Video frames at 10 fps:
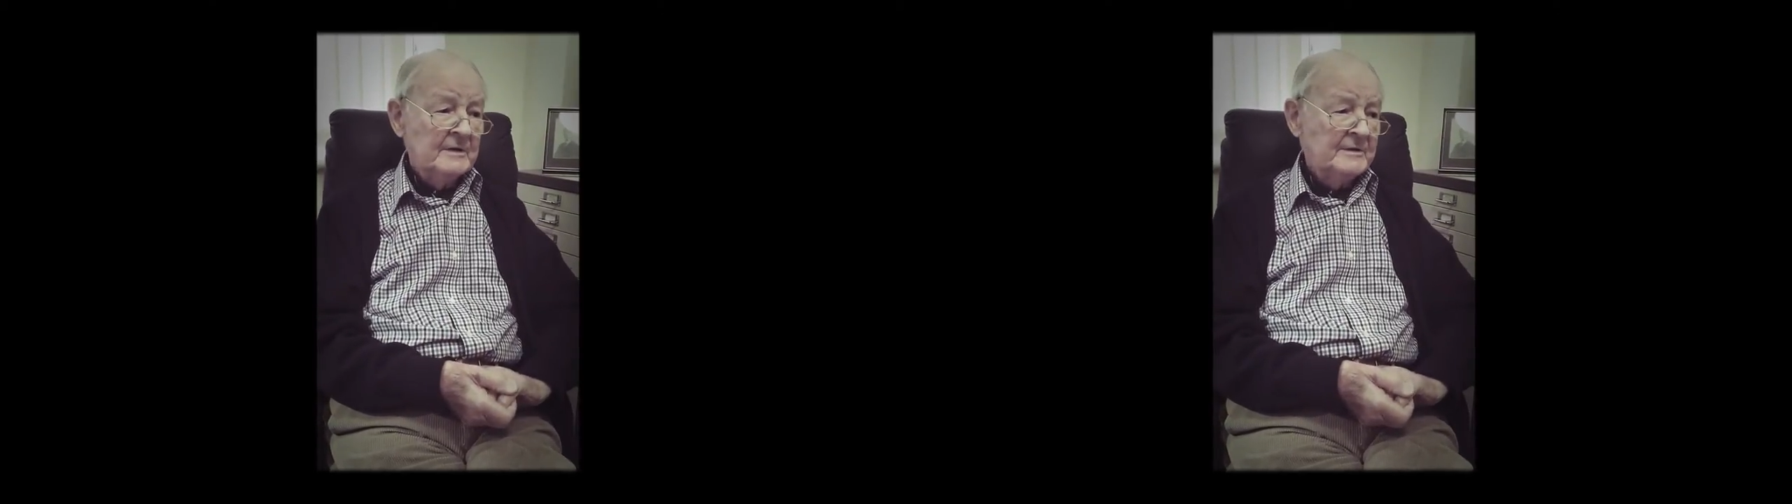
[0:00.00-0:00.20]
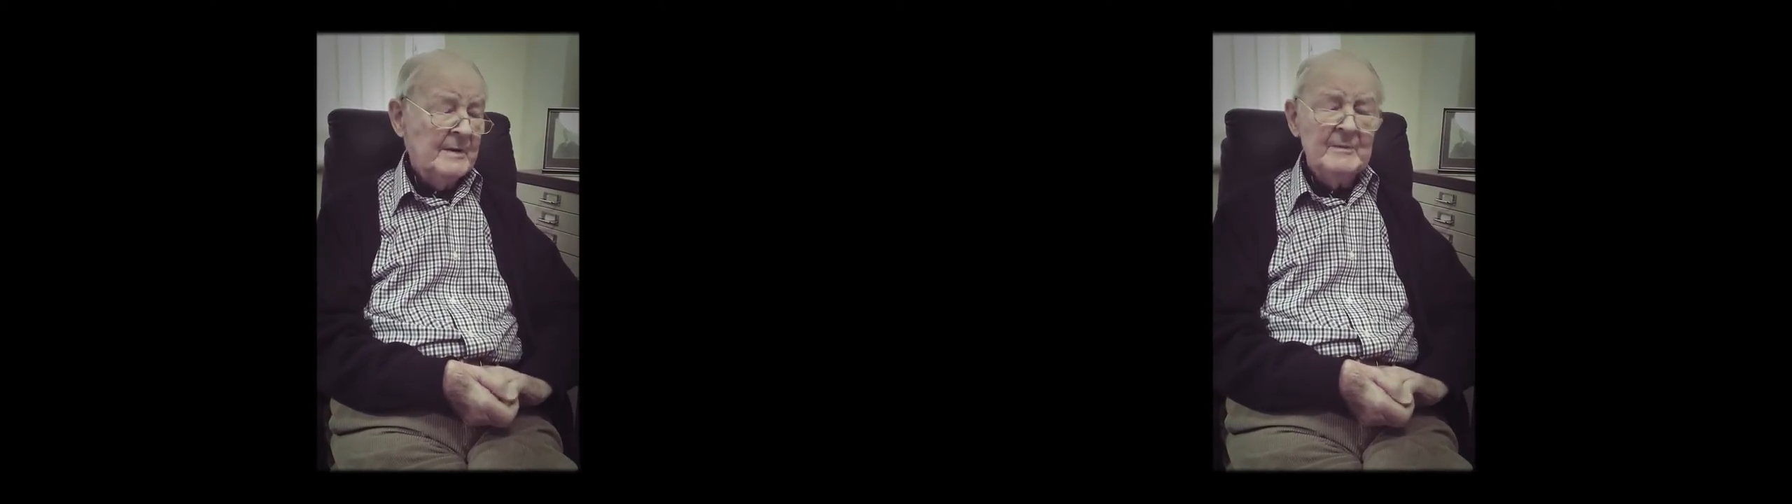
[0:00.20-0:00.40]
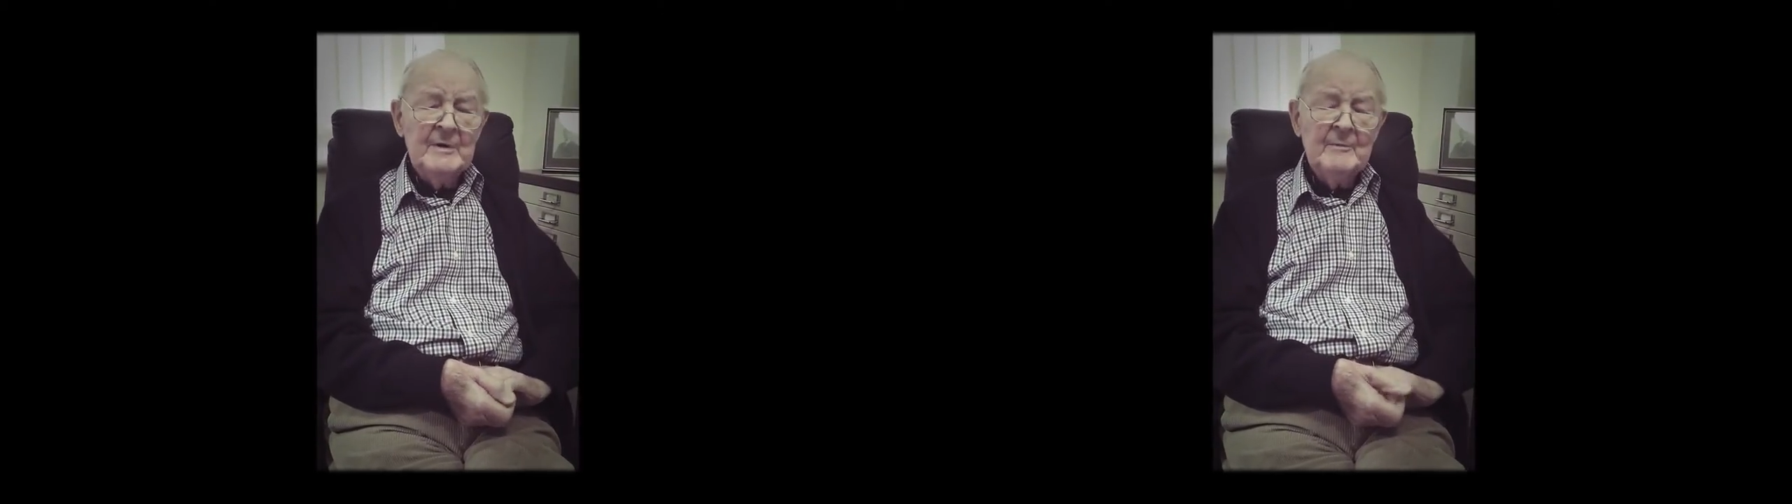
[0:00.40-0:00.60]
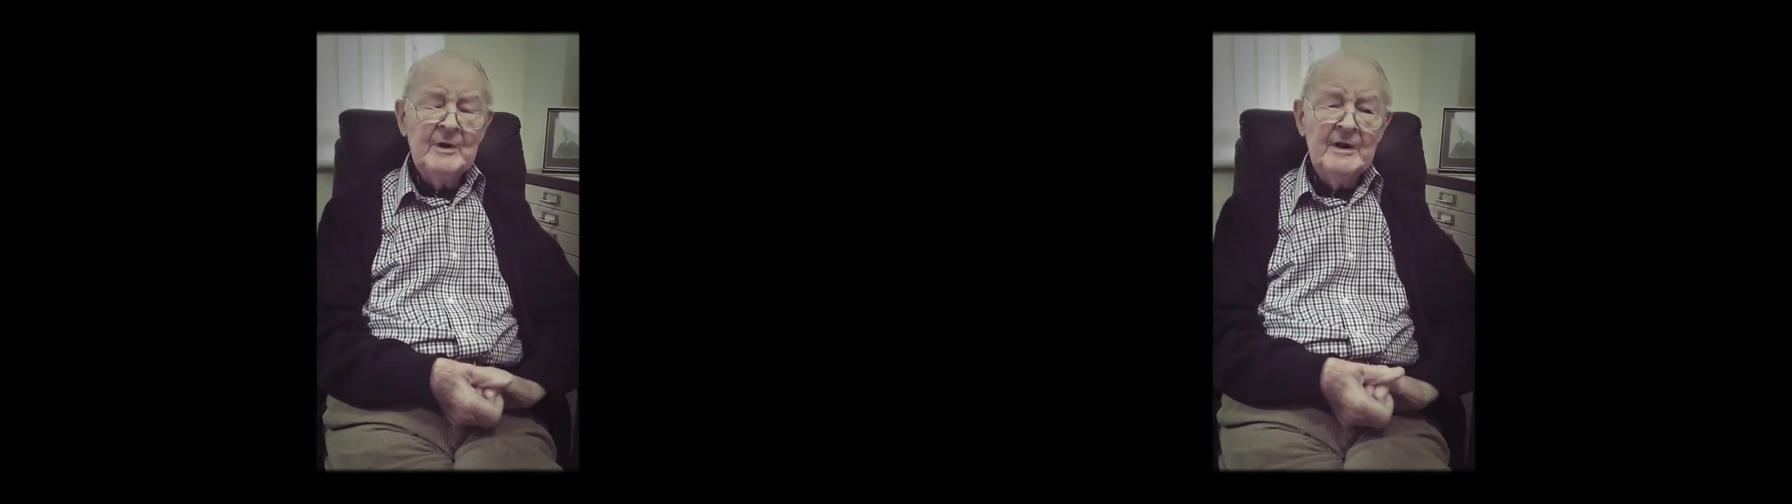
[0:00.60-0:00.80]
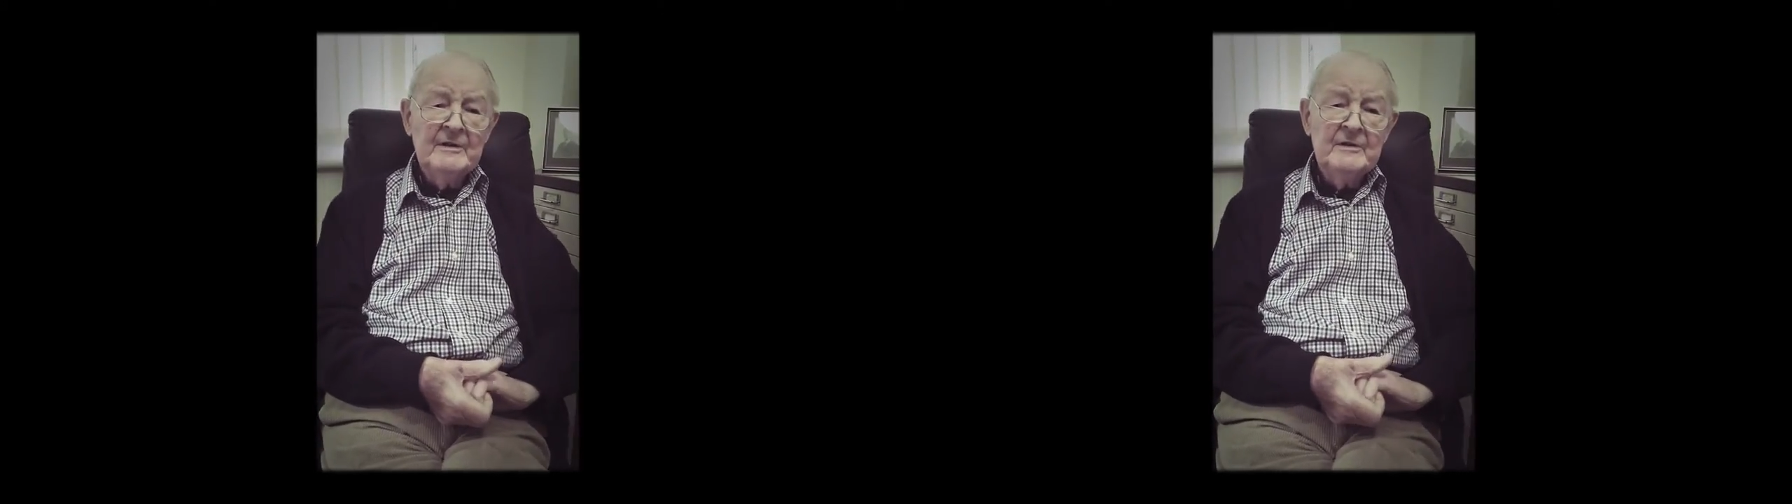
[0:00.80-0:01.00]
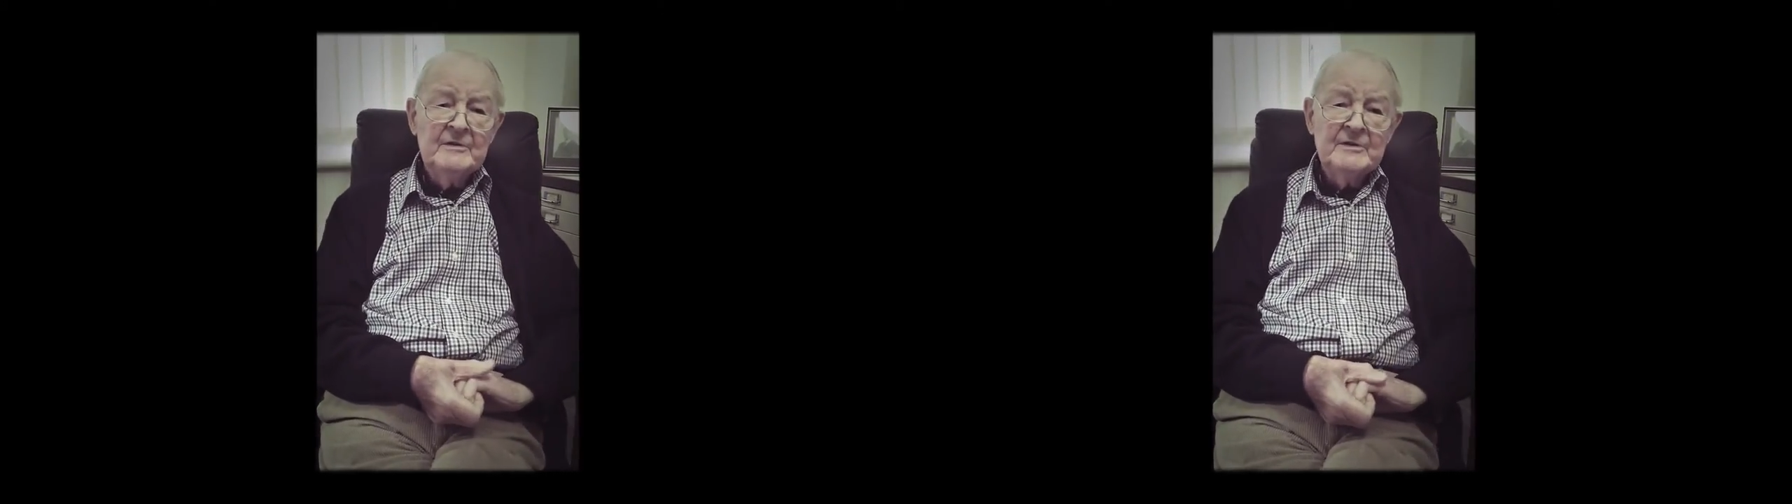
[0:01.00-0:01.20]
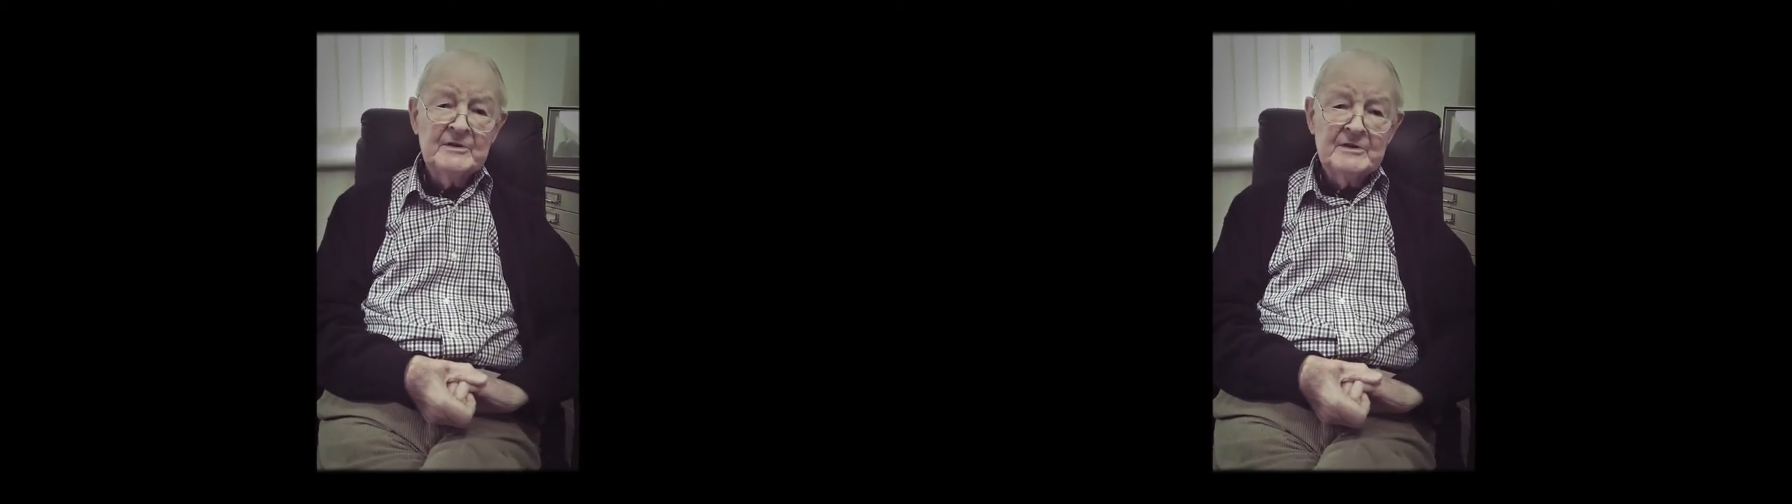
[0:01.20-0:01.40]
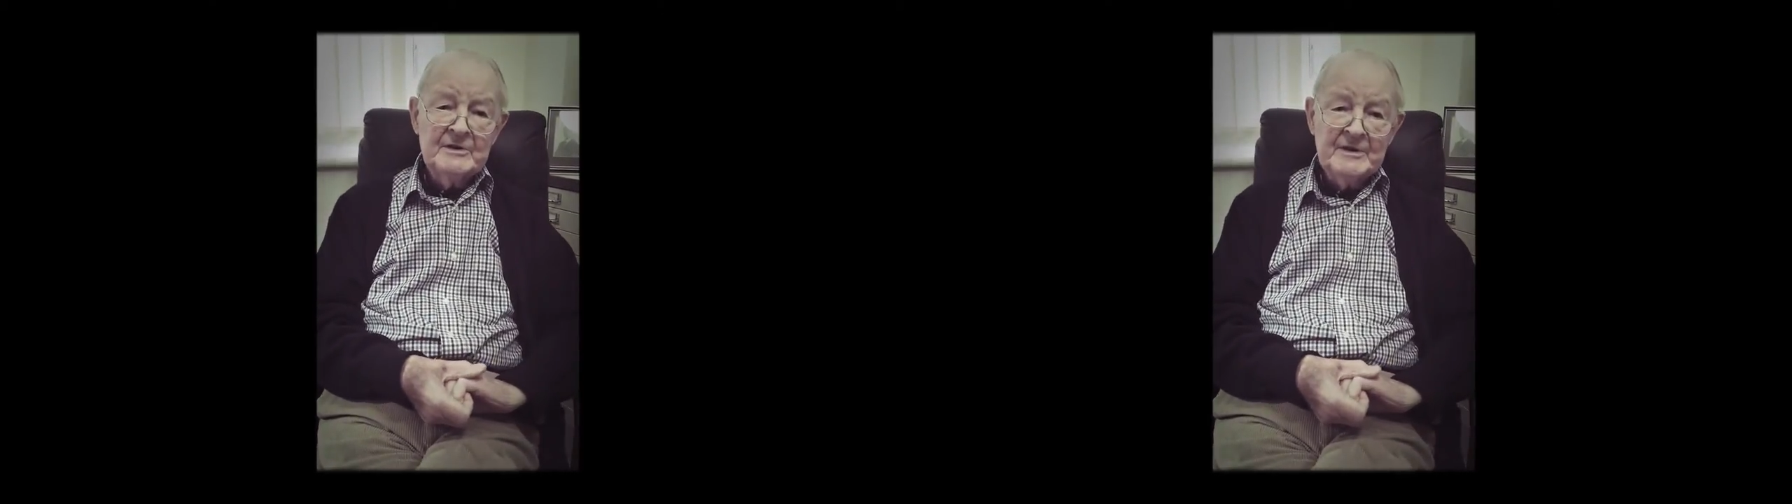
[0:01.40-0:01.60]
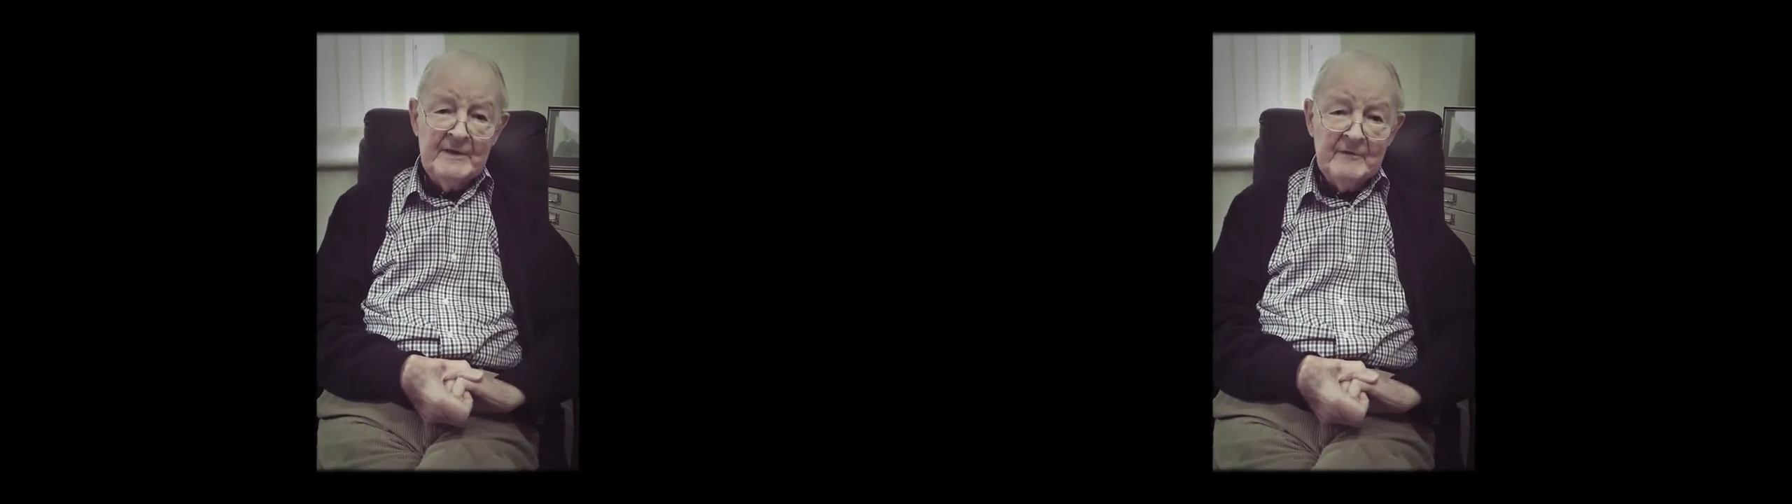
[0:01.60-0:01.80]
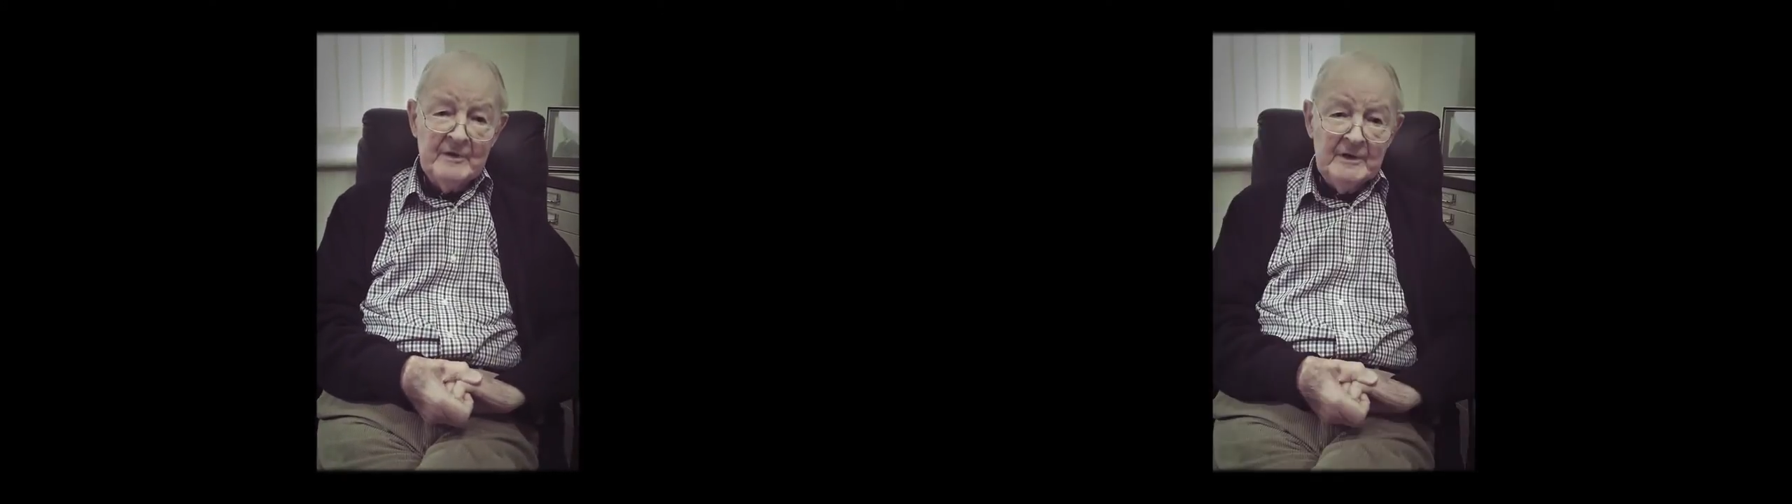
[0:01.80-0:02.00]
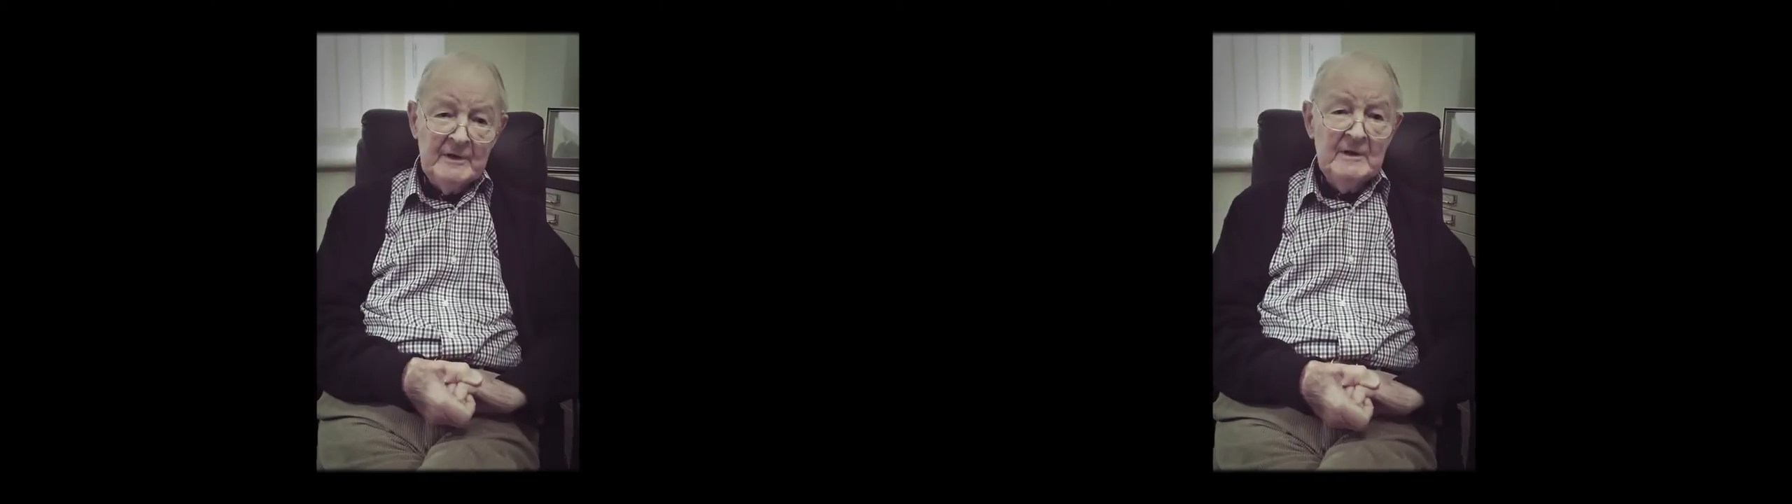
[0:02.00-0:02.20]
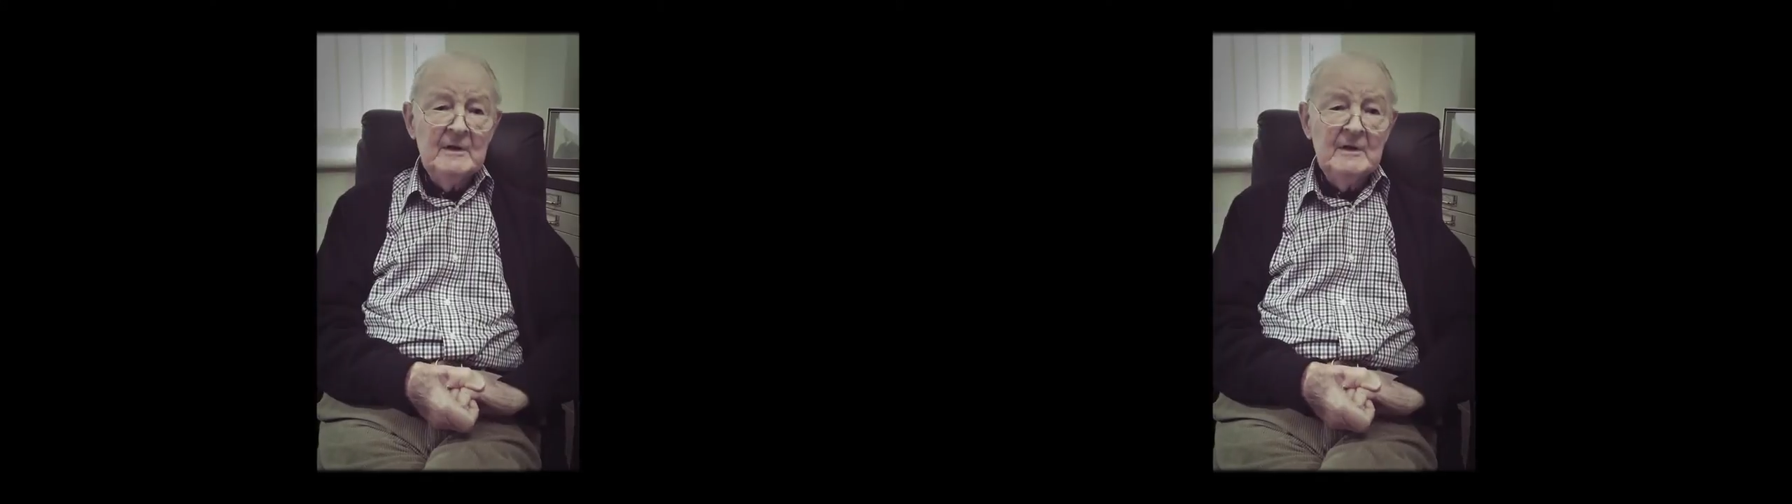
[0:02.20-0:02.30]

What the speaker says: September 1967.